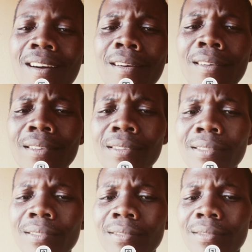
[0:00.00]

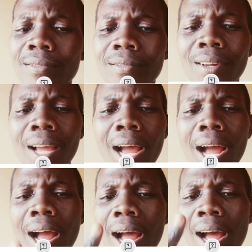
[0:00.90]
Or
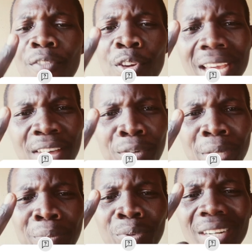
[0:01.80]
have you ever
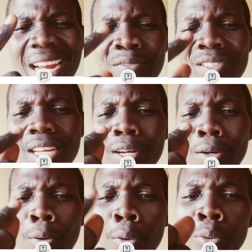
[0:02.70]
been
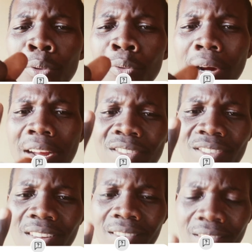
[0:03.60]
pronouncing all the
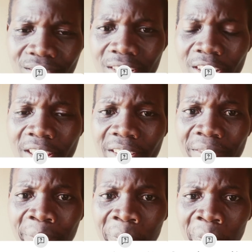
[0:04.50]
words listed here?